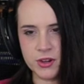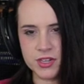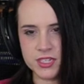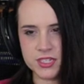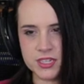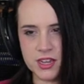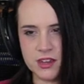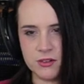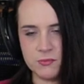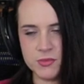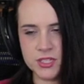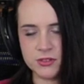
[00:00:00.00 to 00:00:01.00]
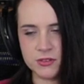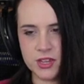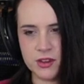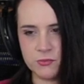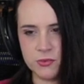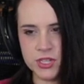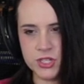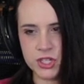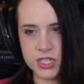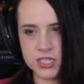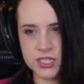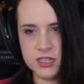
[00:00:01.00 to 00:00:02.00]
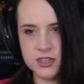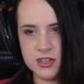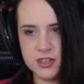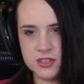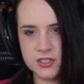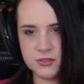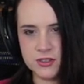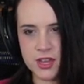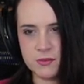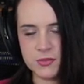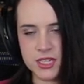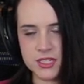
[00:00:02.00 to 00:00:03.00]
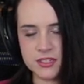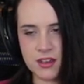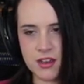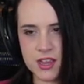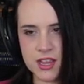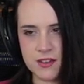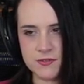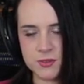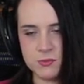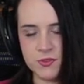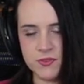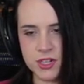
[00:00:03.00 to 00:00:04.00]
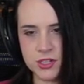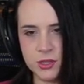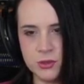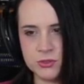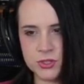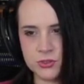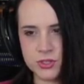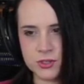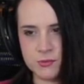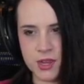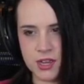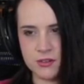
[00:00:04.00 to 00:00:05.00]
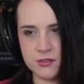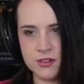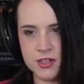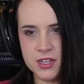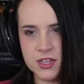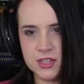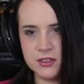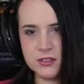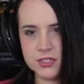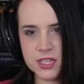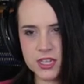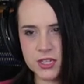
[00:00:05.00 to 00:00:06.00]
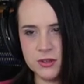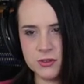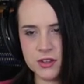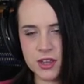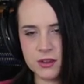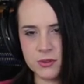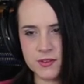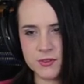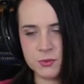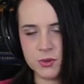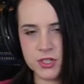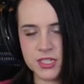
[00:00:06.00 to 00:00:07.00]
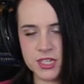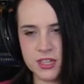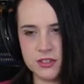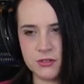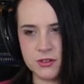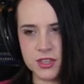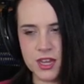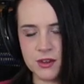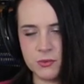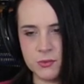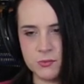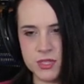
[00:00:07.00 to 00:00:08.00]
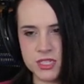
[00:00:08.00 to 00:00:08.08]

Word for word: where it is now, Missile can't reach it. So that means I have to move it closer somehow. Looks like you and I will have to work together on that one,